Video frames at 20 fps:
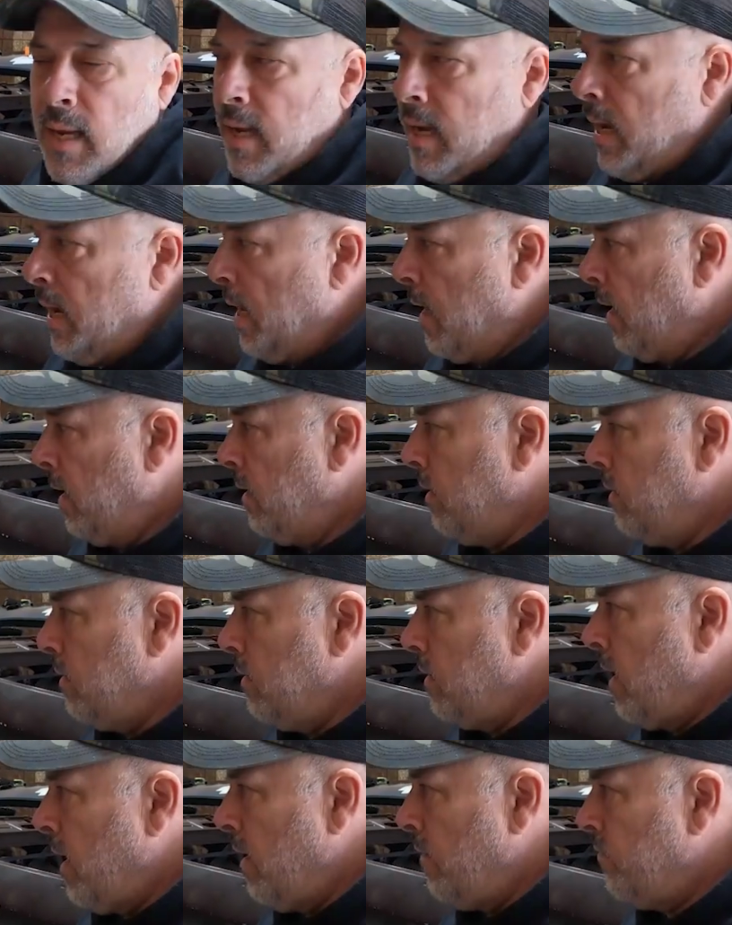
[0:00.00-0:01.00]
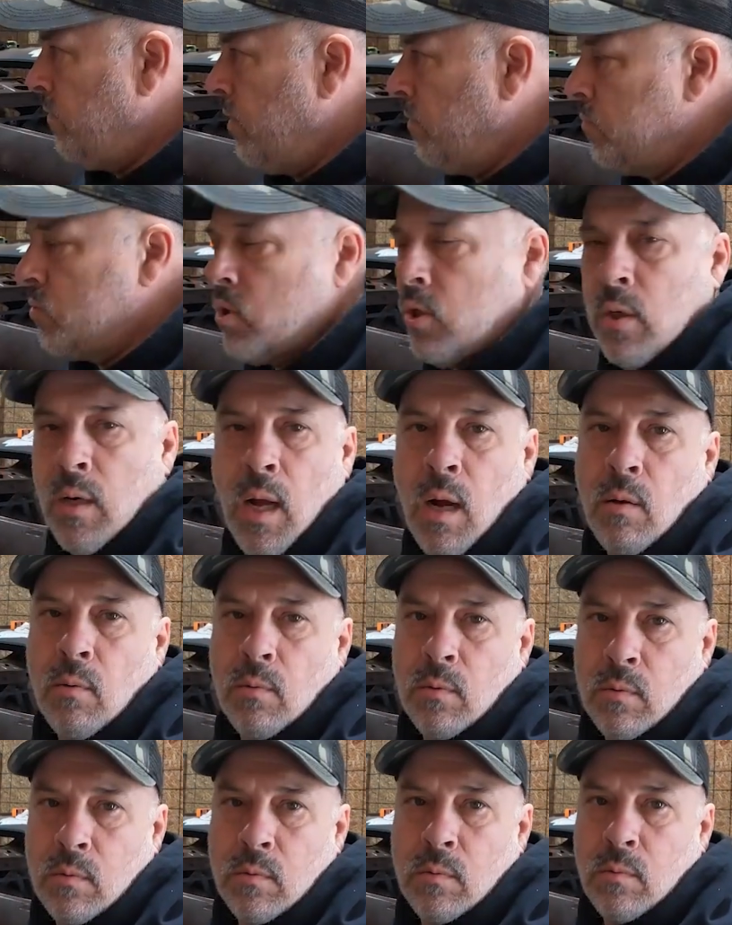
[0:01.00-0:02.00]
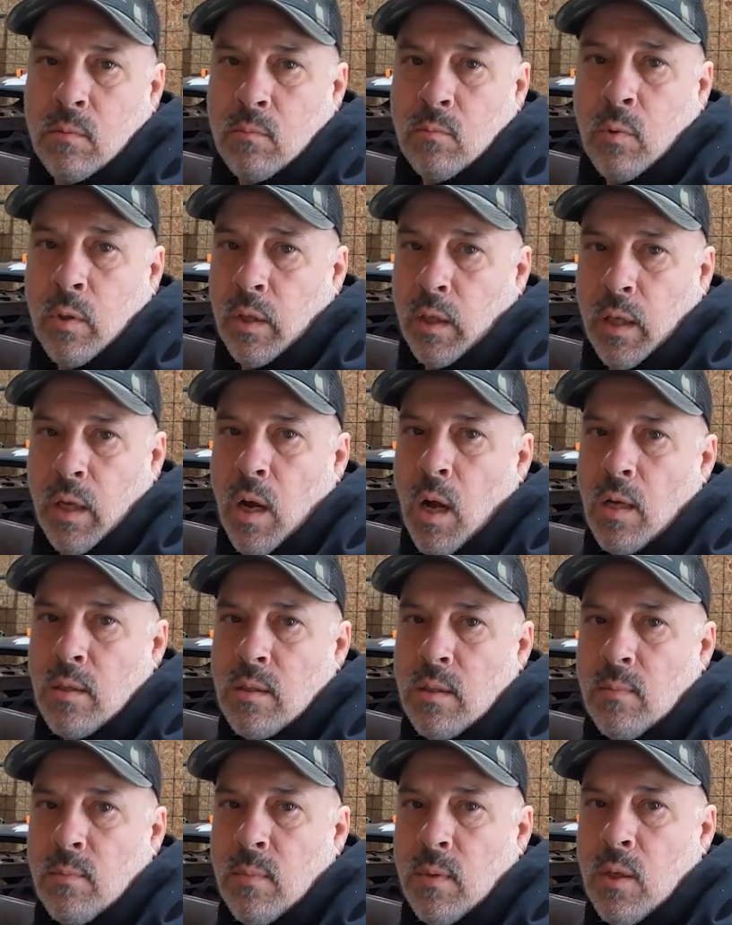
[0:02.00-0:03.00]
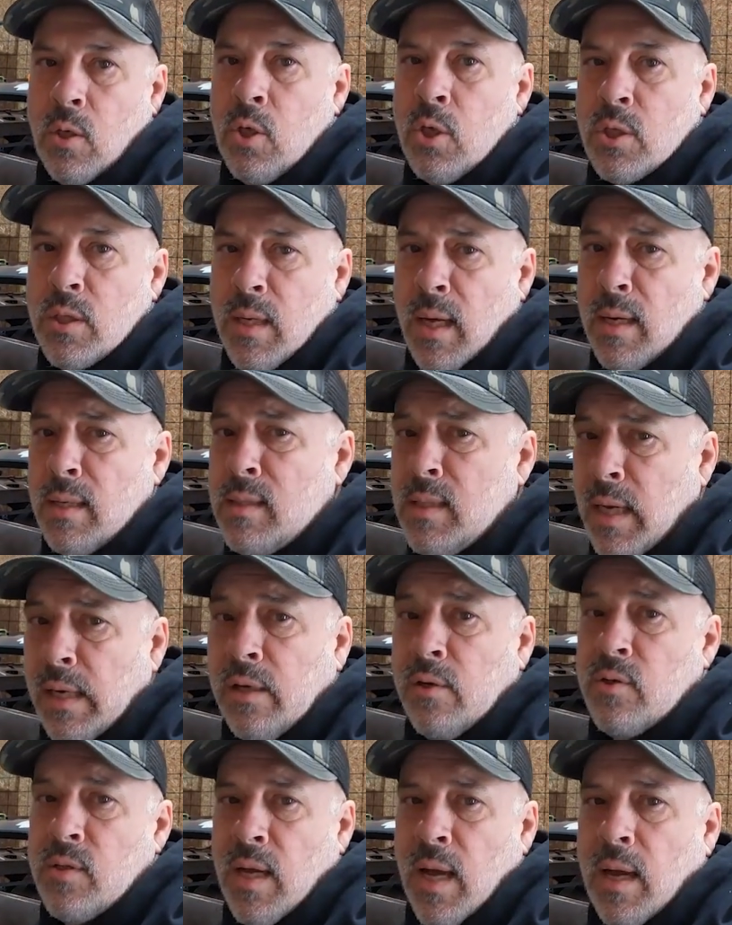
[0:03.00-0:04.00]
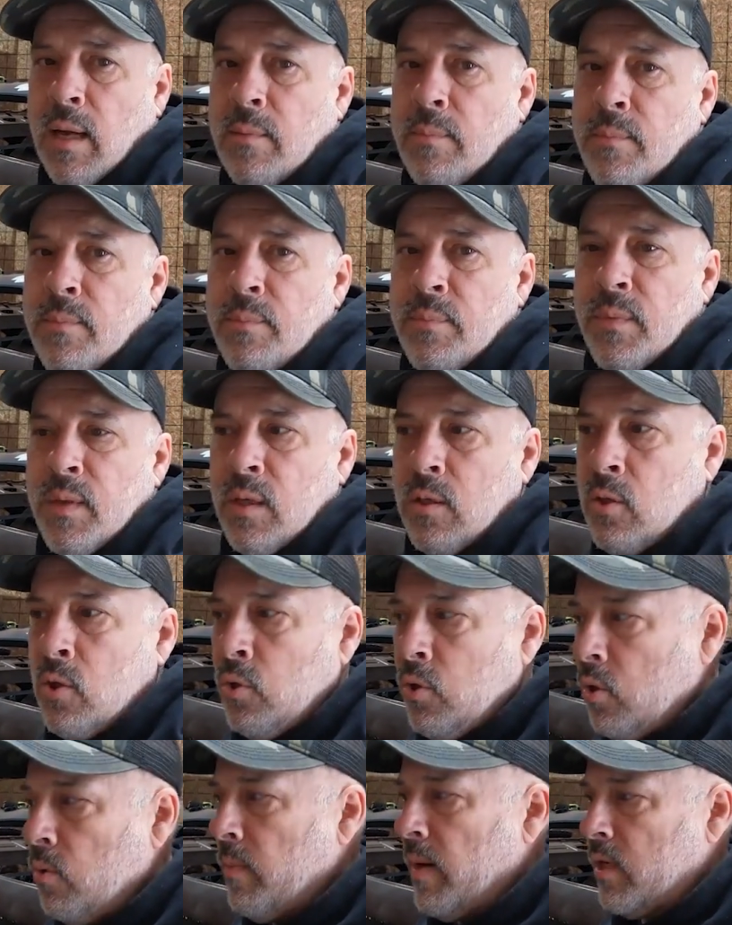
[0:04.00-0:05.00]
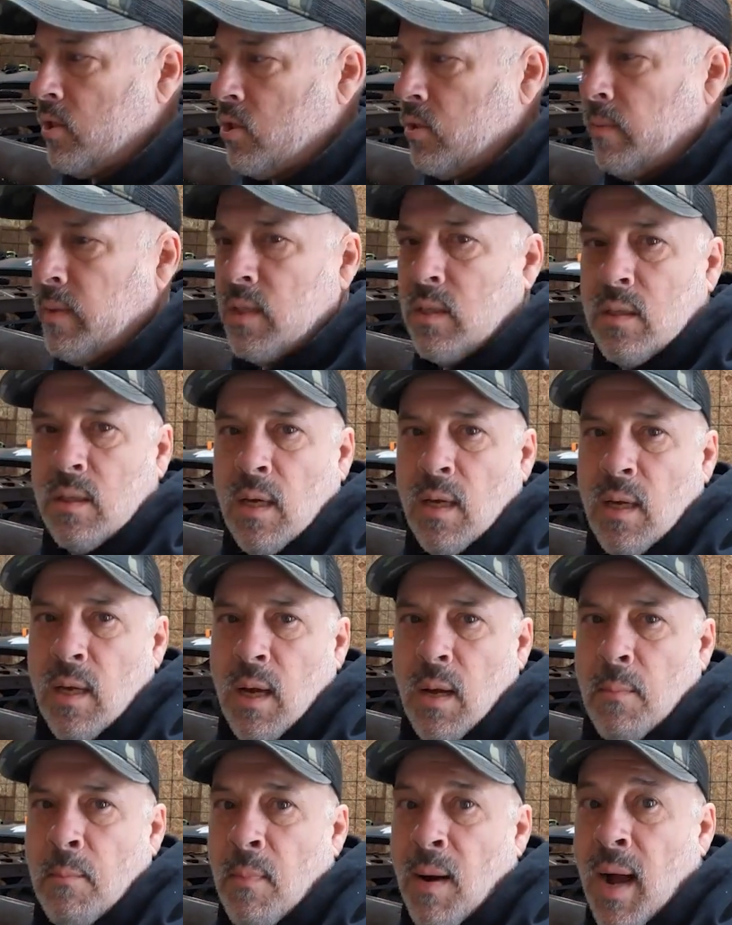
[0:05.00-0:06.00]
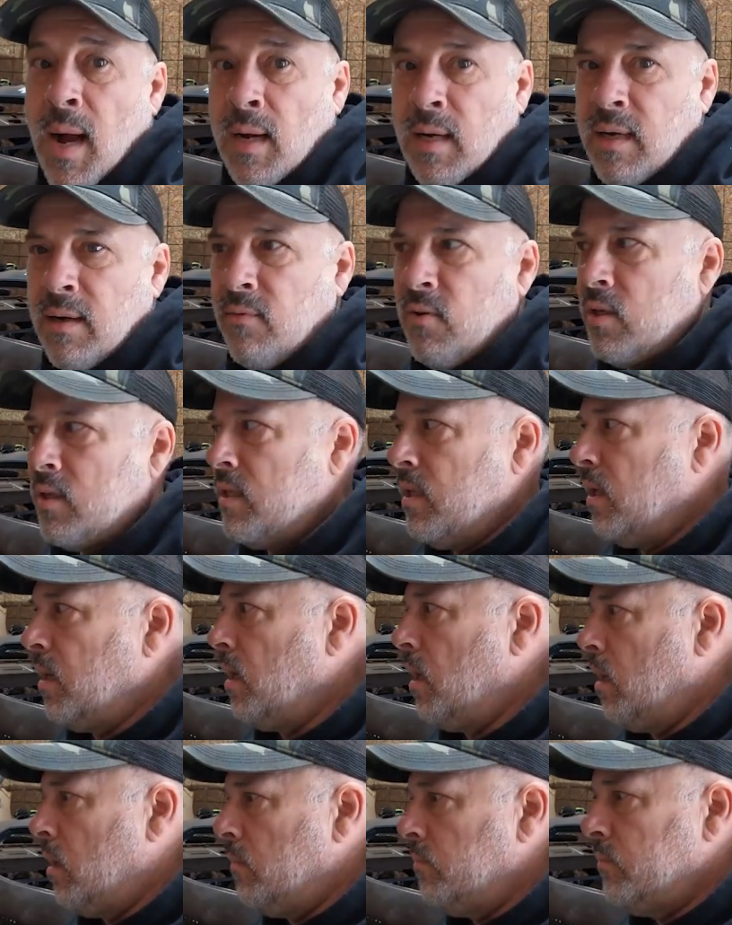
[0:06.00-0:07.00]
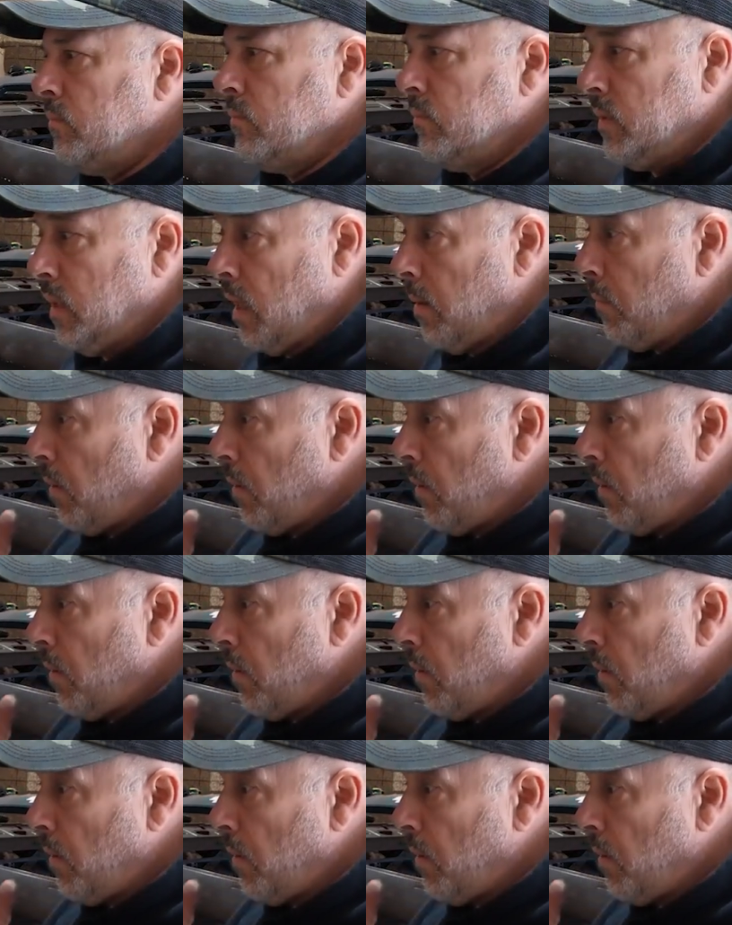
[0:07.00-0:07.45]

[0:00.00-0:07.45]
and have them turn out really awesome. You just got to take your time, do your measurements, mock everything up. And